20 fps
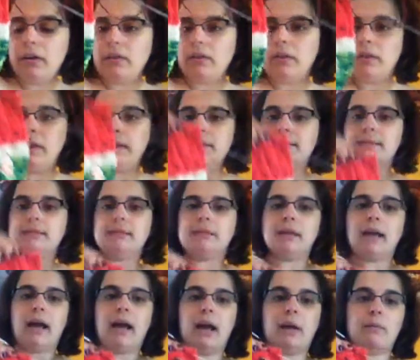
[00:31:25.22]
This
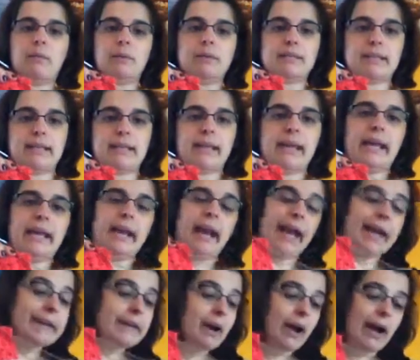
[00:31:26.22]
was a kit
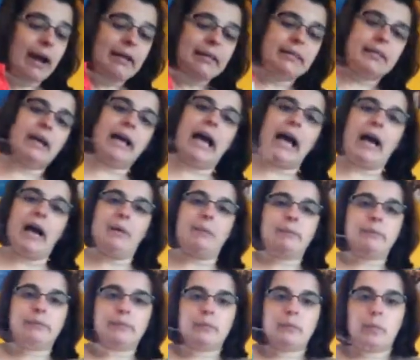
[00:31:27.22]
I got. The
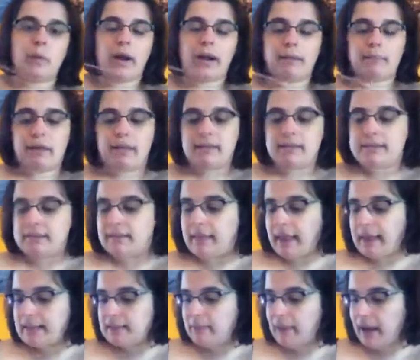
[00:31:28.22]
watermelon
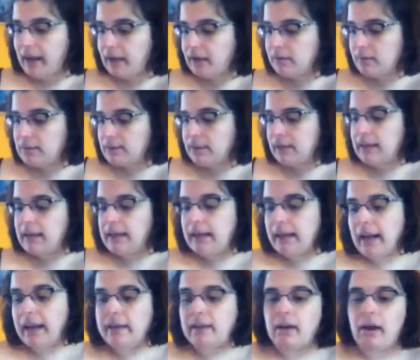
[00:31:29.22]
slice pattern was a kit
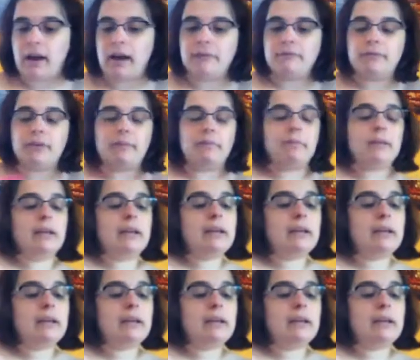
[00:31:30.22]
I got from